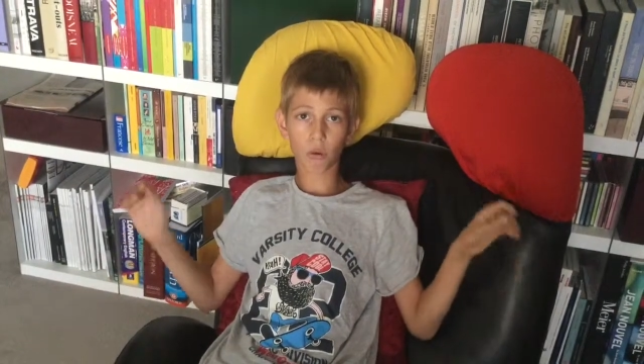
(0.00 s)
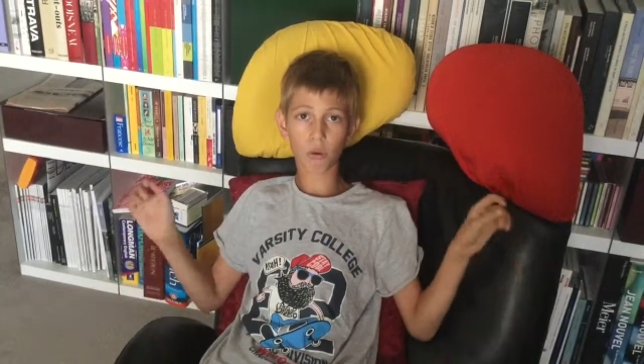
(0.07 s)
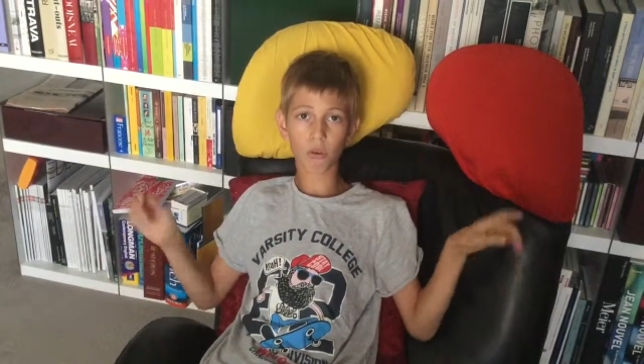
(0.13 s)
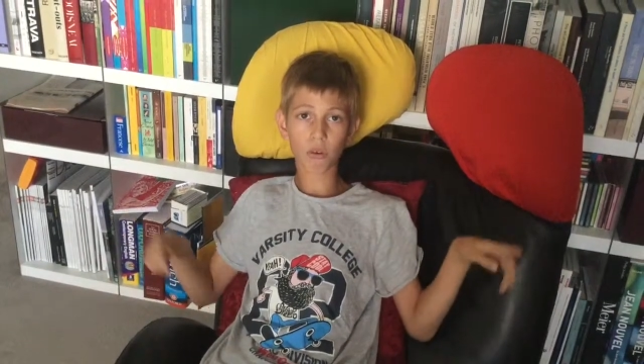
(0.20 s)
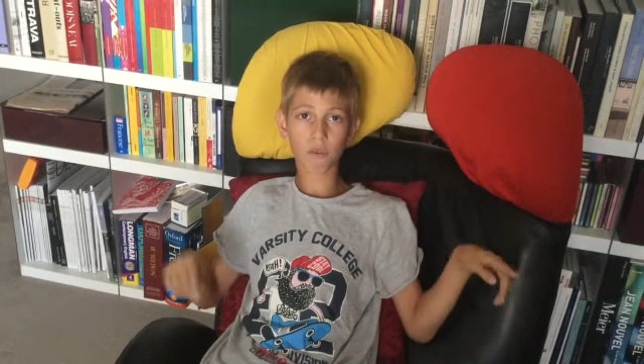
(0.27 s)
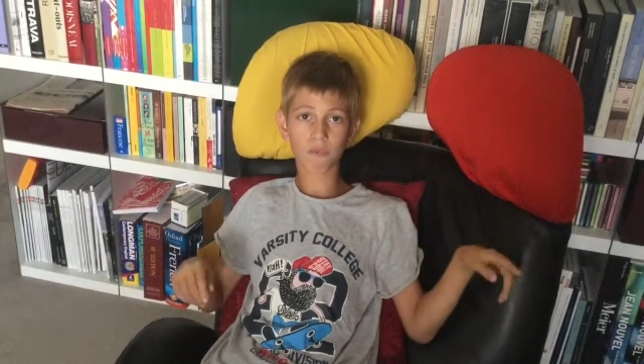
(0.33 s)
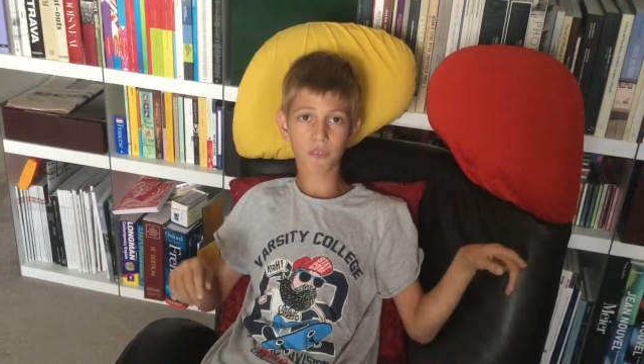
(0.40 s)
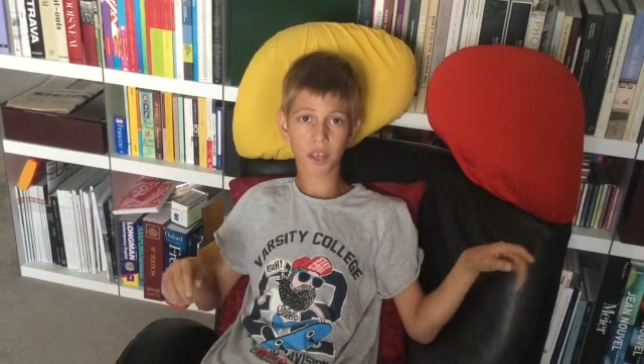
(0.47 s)
who
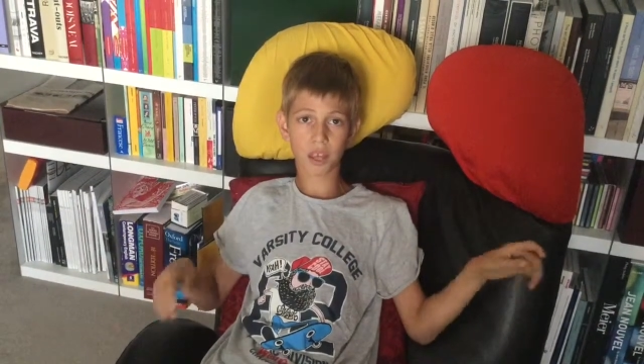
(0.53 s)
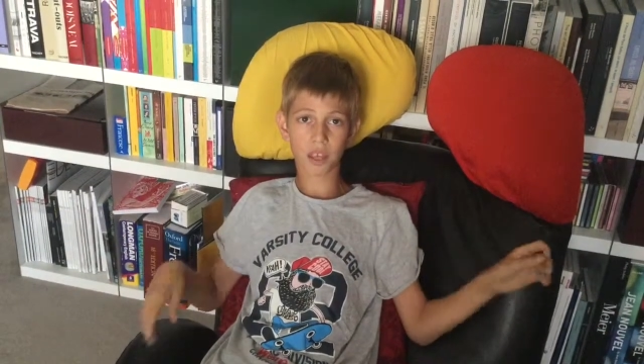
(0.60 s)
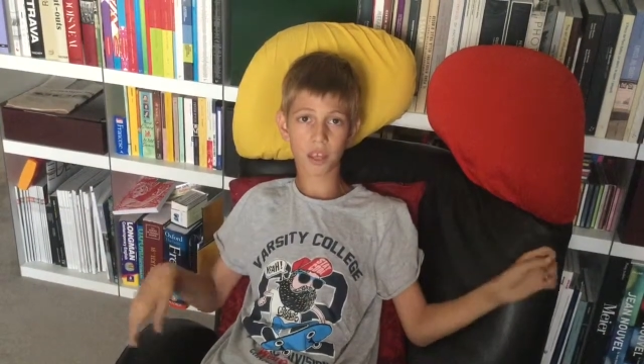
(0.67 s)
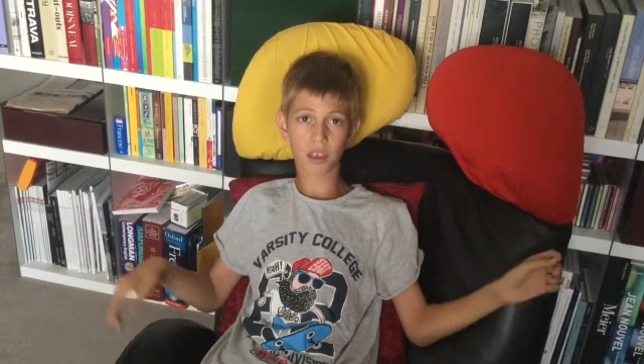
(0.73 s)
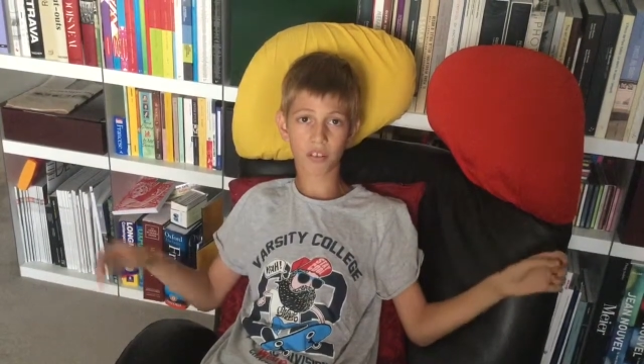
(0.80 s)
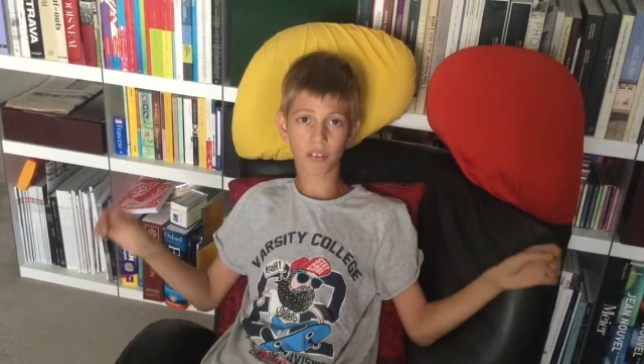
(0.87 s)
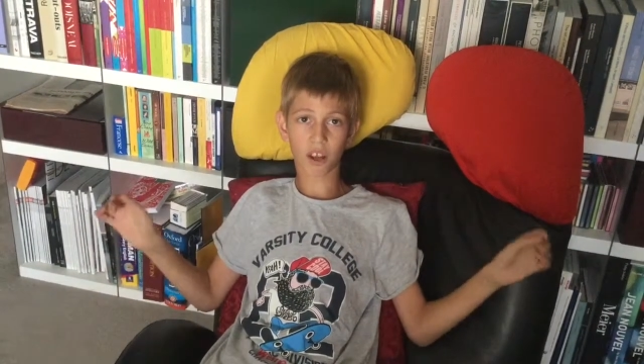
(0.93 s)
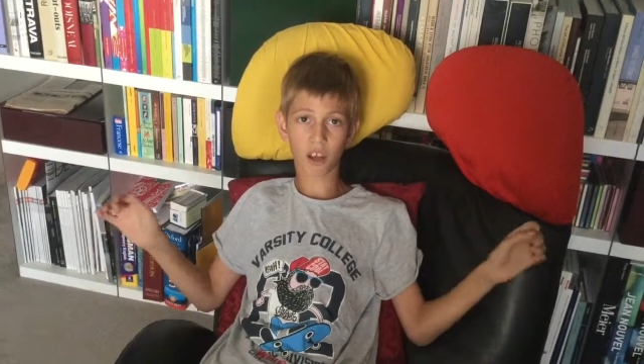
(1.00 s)
do you
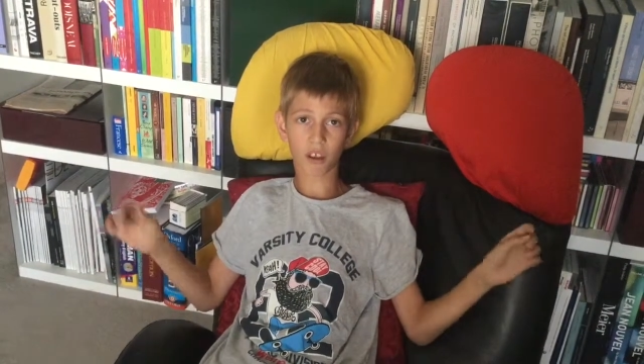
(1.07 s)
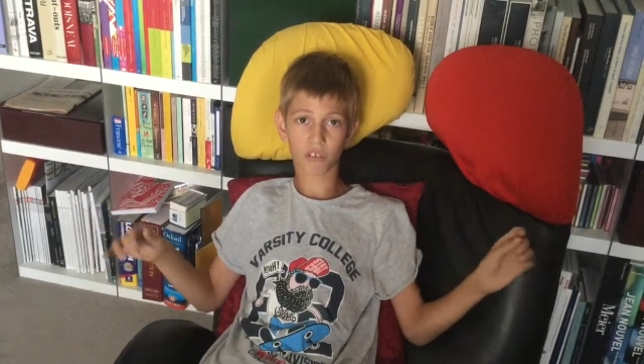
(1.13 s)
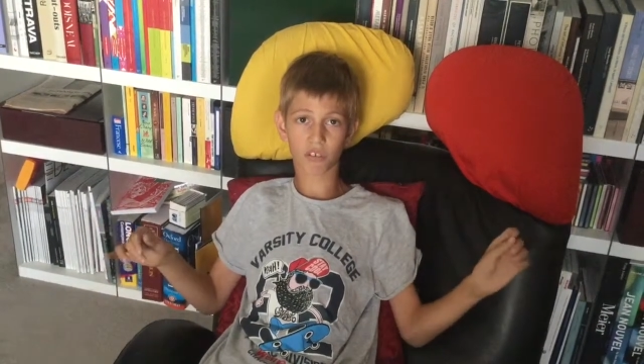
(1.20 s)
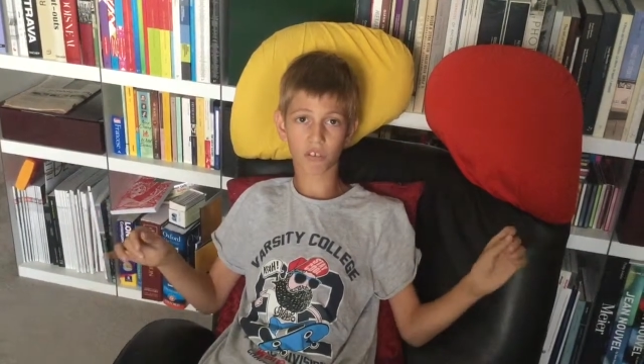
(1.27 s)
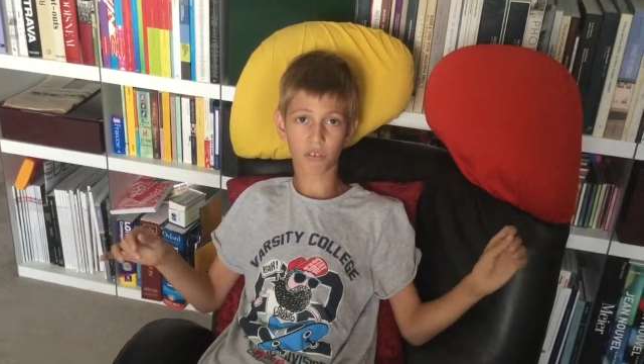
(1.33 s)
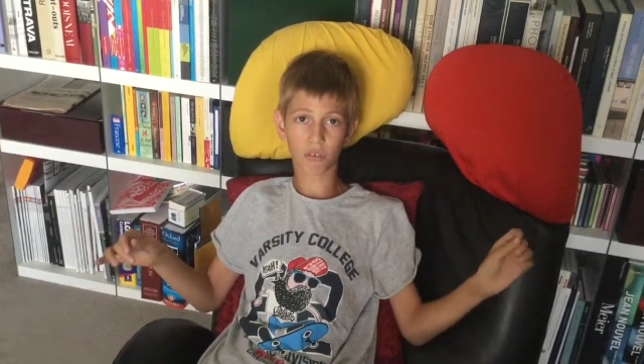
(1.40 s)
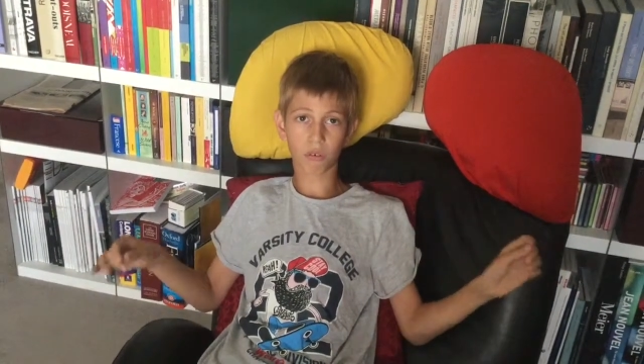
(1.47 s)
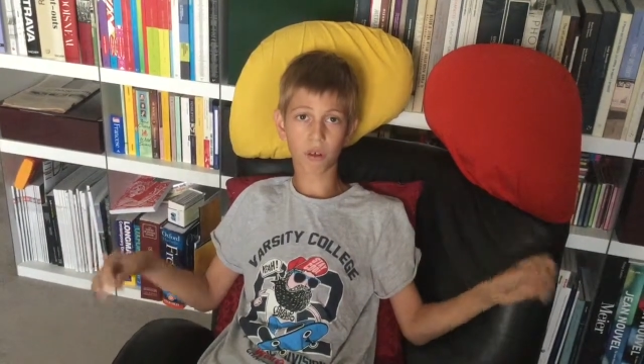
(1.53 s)
think is
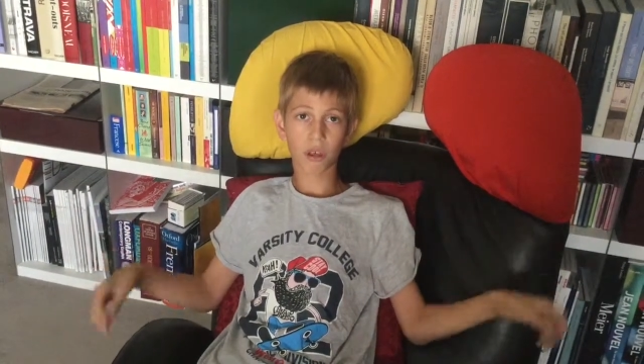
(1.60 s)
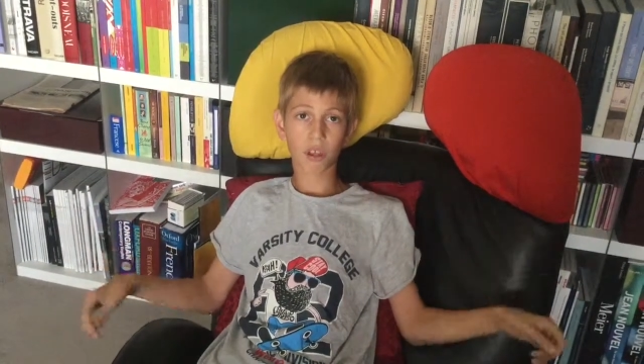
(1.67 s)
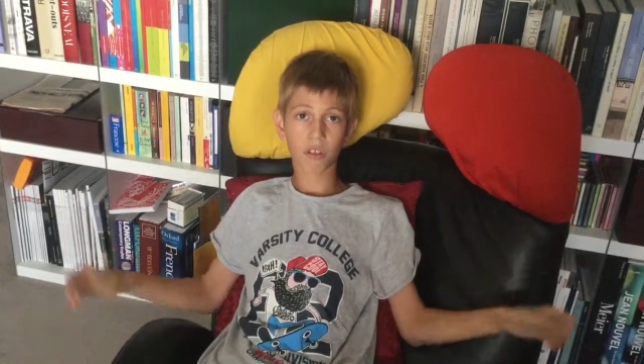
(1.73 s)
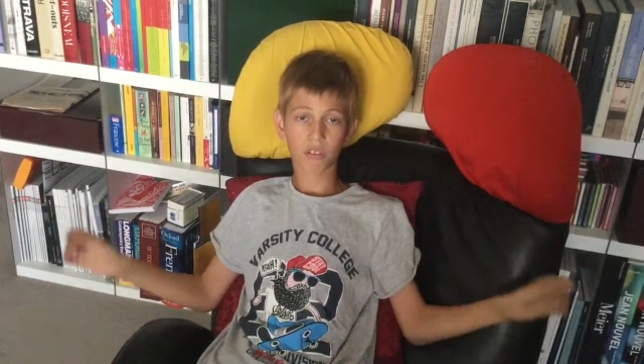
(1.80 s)
Arsenal's